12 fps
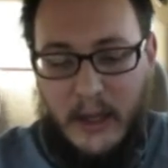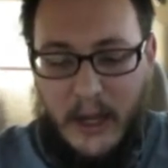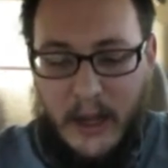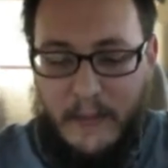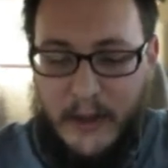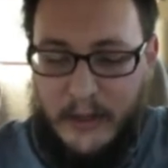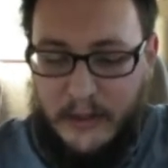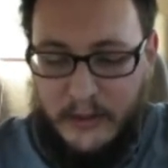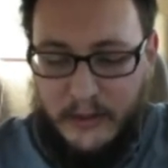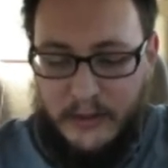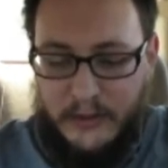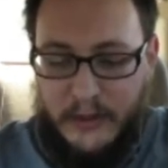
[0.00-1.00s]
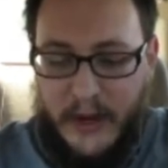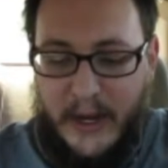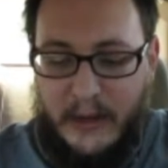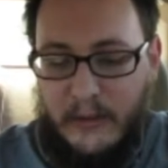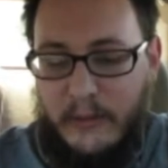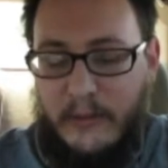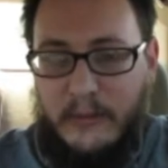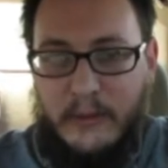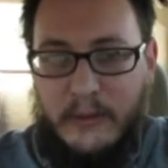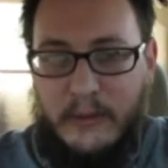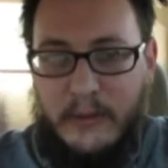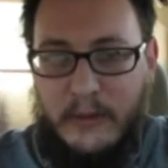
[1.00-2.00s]
I'm going to try and do
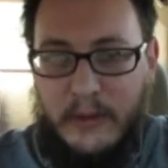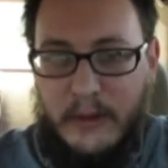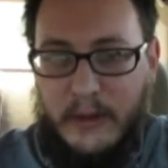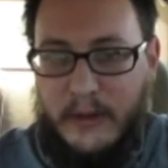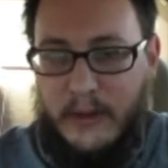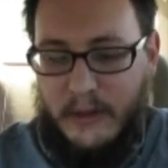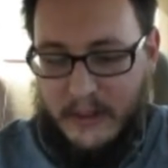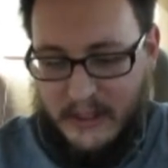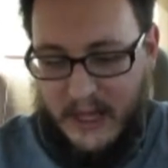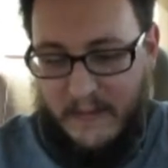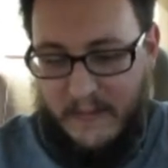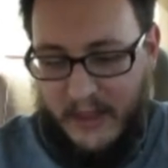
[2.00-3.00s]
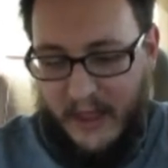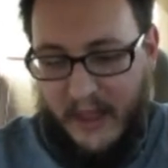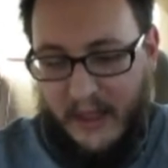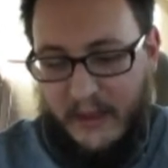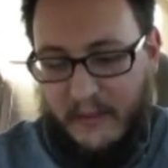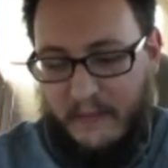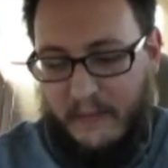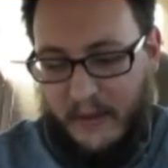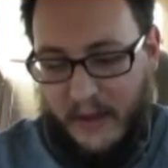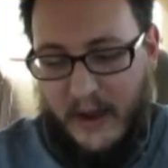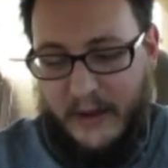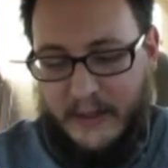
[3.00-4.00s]
the same thing for
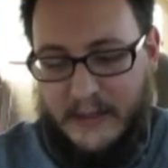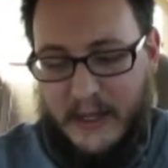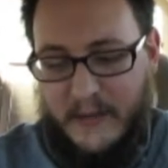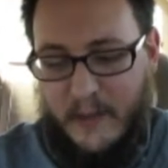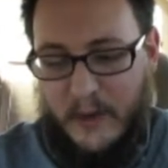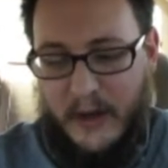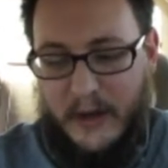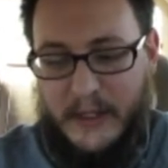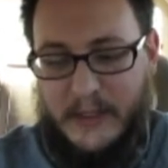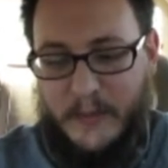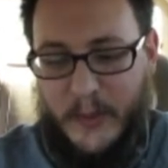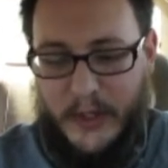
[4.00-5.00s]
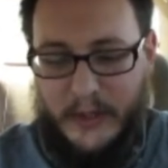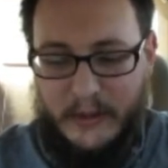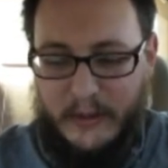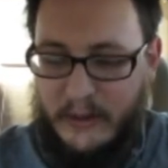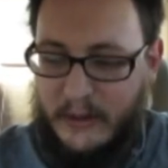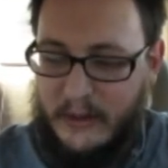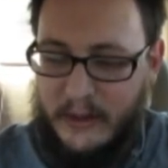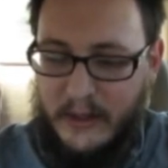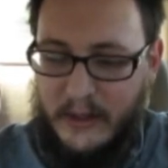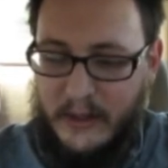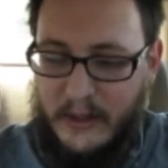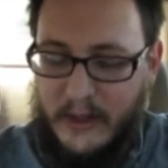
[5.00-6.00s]
the Onyx combo cards, but
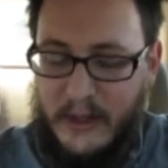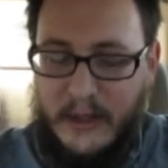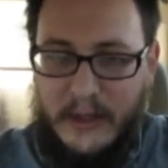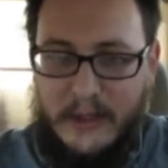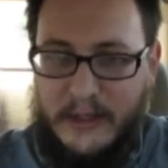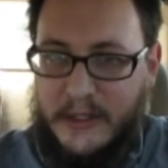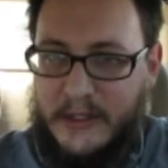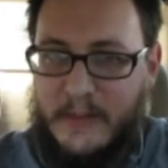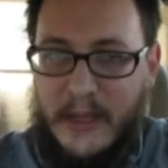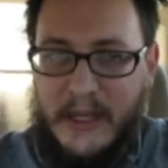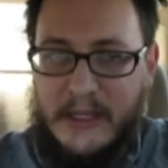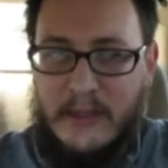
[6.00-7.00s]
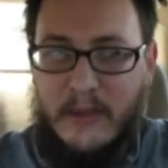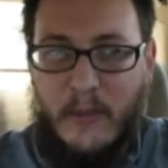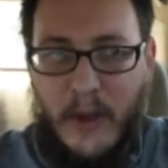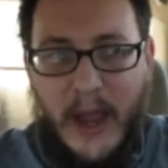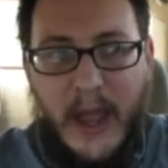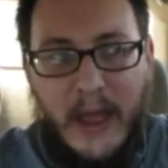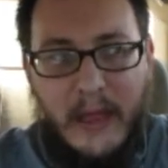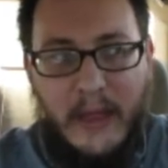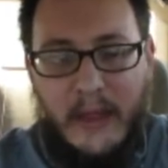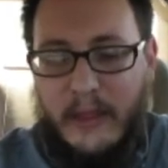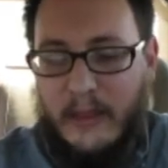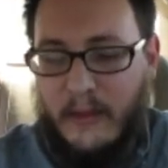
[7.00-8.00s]
just because of the way
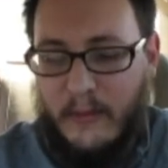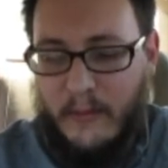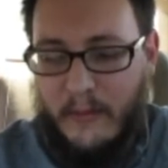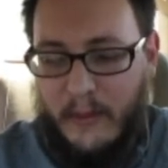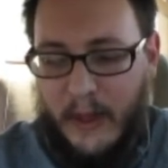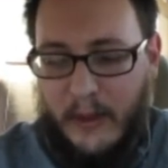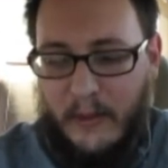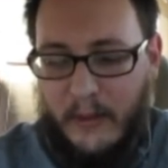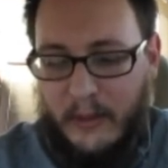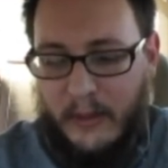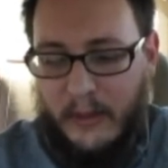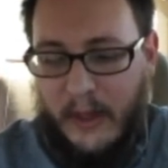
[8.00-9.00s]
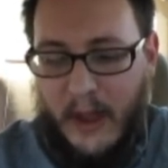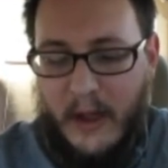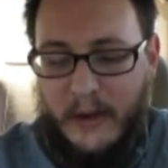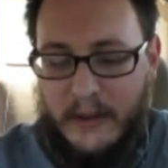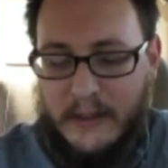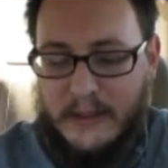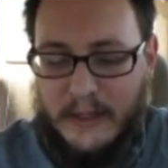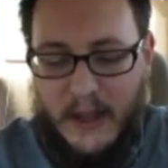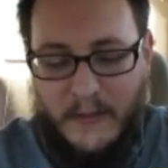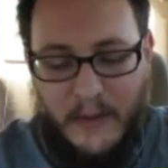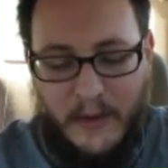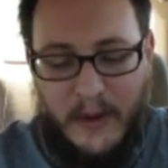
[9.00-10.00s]
that the Onyx
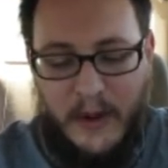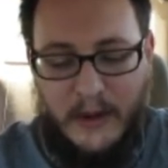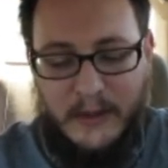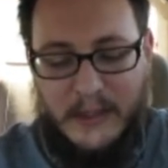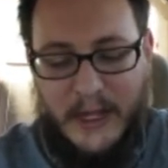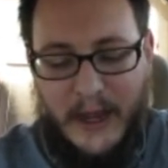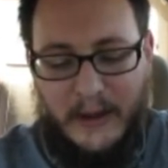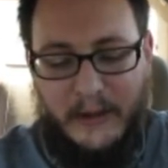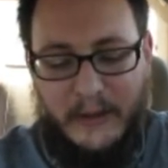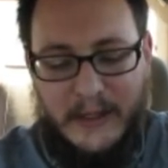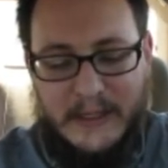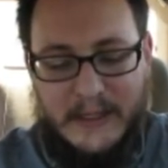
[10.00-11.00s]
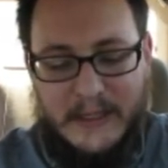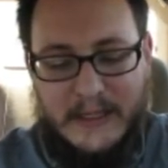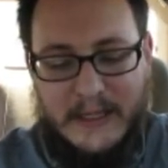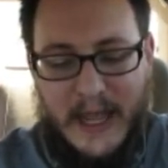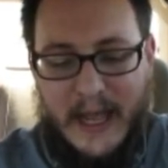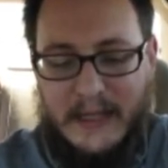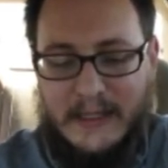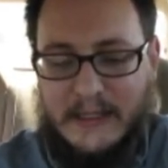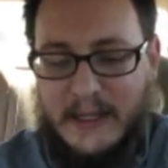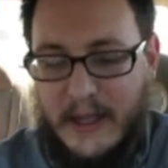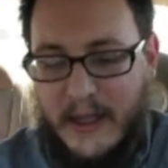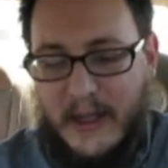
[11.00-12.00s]
combo cards calculates the stats,
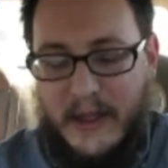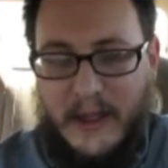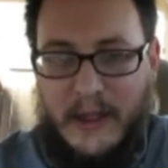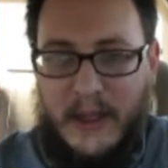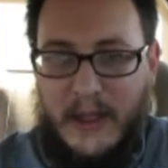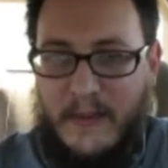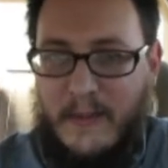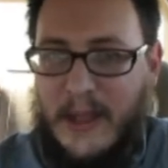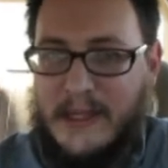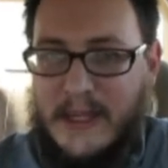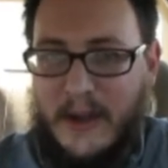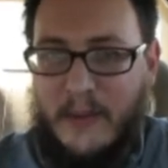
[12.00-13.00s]
it makes that